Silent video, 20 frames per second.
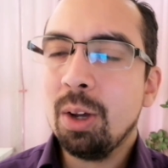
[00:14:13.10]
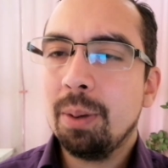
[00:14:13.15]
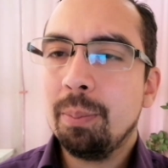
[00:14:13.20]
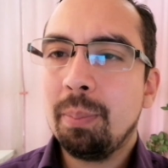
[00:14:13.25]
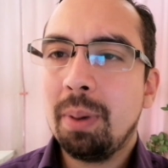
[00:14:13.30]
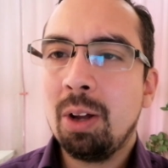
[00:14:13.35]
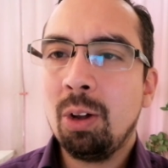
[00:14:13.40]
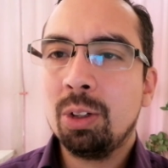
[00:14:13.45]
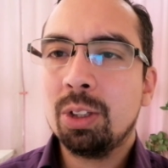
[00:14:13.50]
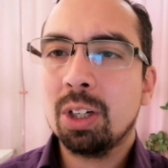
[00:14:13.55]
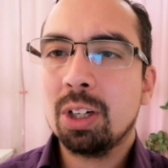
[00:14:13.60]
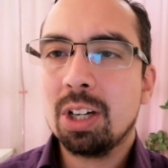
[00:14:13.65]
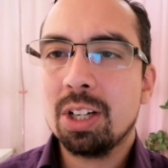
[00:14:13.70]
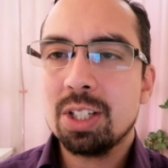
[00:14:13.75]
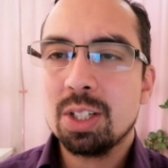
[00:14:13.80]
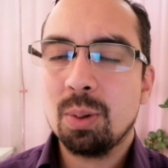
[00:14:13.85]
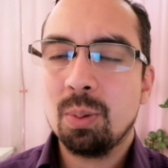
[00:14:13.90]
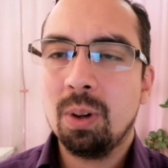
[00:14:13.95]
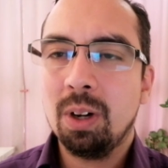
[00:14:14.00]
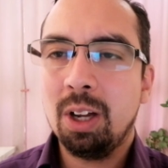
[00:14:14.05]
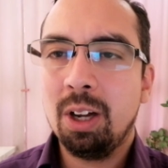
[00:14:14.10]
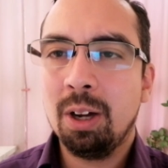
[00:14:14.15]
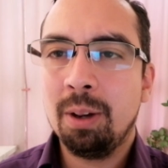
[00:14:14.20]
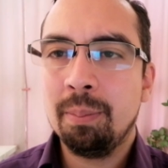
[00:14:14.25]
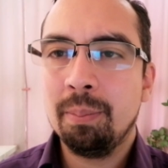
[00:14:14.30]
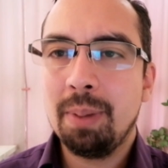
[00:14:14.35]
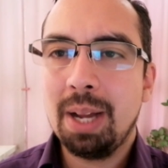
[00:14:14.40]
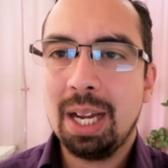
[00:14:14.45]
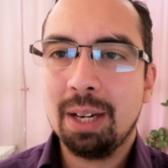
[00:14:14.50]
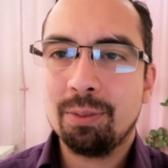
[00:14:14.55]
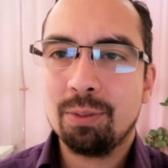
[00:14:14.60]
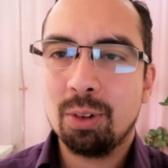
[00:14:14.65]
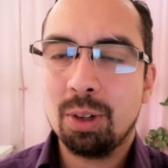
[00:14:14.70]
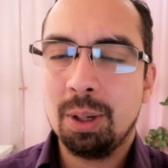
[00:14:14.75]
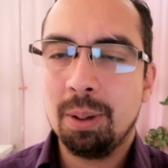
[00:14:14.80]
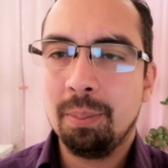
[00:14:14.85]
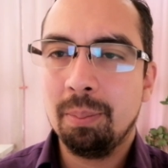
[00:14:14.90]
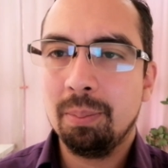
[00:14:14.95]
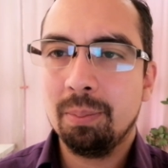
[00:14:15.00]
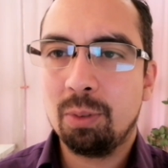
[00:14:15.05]
my older cousin would come back
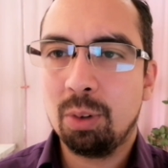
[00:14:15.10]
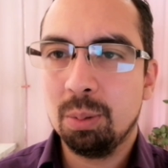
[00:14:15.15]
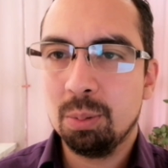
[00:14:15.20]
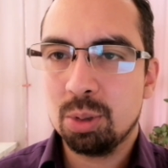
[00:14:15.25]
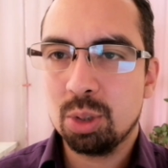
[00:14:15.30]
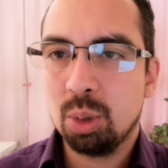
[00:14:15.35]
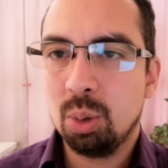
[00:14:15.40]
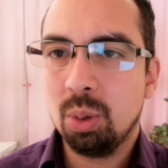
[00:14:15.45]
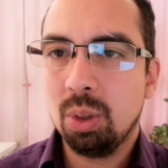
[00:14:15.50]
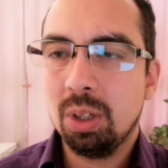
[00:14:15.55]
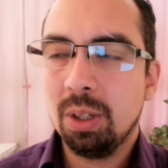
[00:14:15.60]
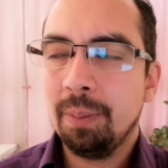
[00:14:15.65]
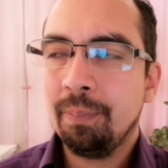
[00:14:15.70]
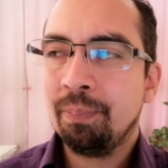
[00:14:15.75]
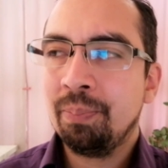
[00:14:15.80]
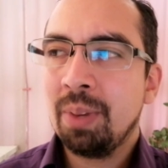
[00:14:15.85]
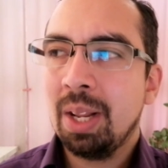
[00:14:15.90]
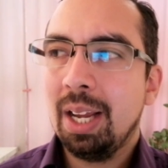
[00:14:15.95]
from school